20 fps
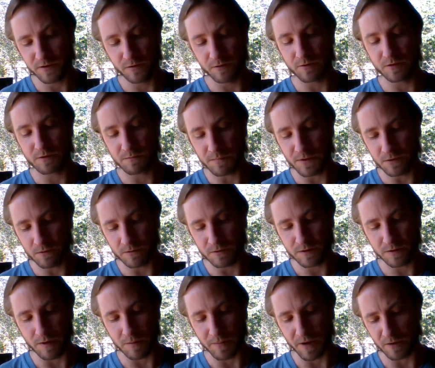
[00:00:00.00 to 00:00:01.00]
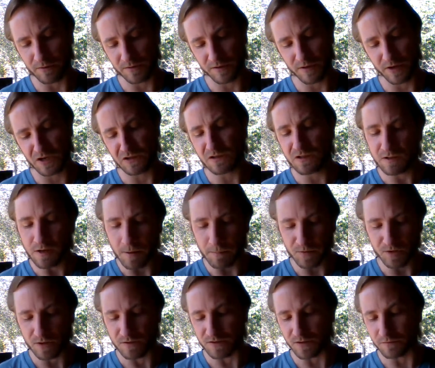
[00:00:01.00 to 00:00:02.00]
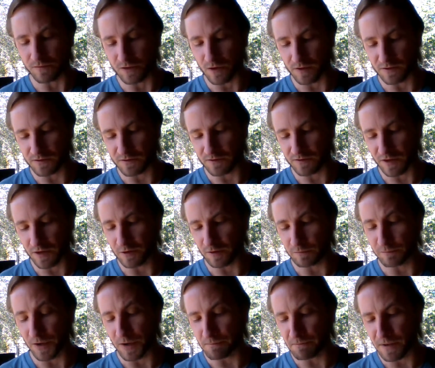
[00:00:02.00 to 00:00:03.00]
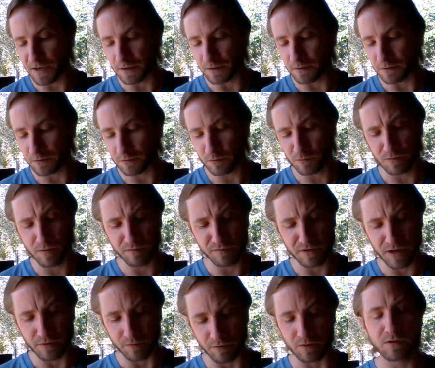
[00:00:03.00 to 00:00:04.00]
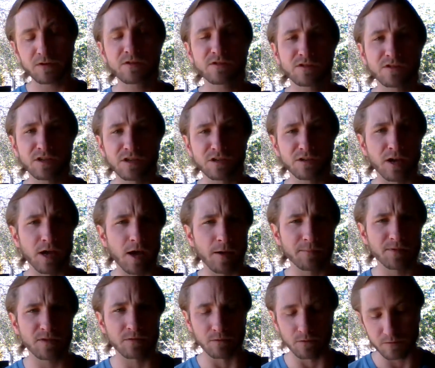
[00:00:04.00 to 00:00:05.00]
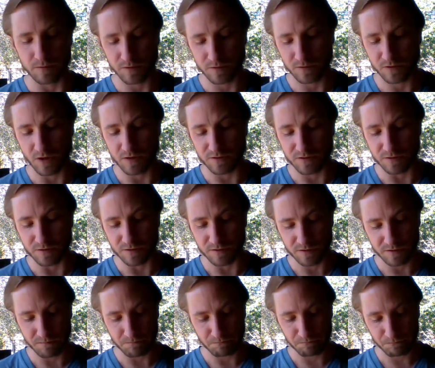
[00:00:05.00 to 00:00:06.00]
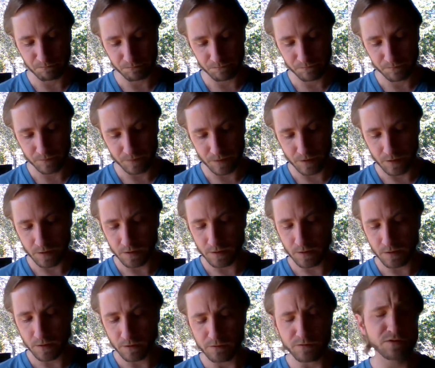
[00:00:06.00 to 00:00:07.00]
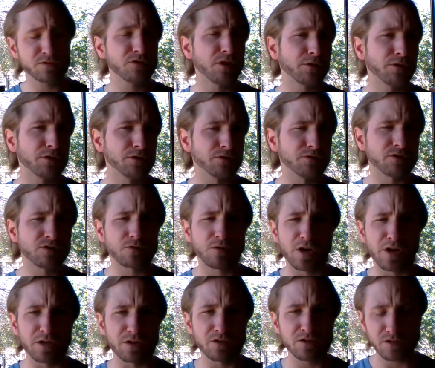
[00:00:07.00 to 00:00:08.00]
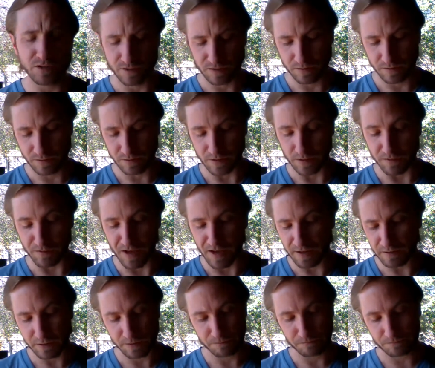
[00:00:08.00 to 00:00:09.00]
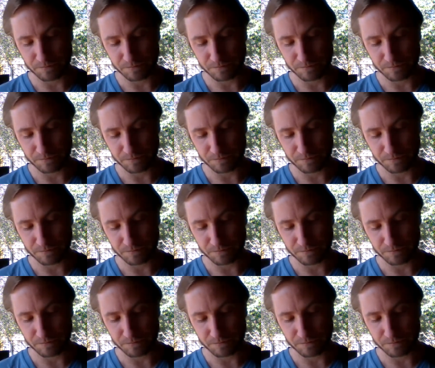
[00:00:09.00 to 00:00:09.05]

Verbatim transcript: to dispute about the conceptions of justice held by men who have never seen absolute justice. There's nothing strange in that.